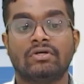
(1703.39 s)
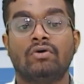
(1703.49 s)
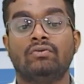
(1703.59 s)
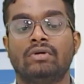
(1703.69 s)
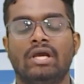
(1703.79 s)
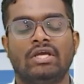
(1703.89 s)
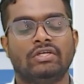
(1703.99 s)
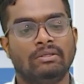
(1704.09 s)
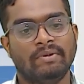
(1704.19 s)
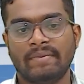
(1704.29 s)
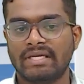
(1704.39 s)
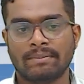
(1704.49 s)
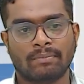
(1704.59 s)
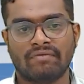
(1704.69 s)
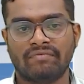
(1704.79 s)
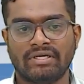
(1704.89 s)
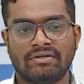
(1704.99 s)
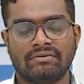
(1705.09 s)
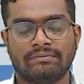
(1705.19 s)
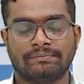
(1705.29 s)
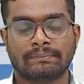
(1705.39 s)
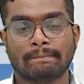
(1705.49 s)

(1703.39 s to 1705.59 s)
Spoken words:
how you will be making profit now?